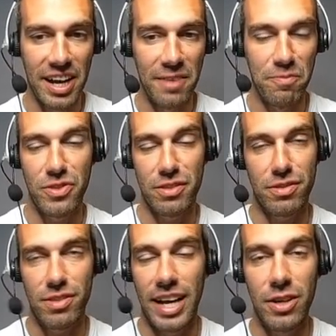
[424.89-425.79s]
I
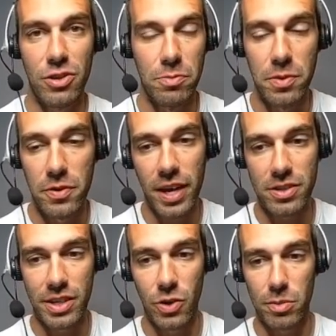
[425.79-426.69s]
don't know move
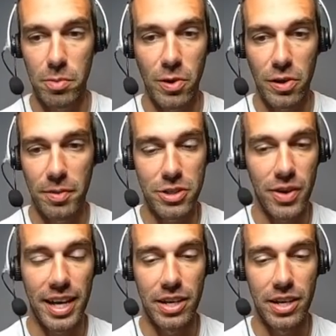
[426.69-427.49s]
counts on normal Pokemon,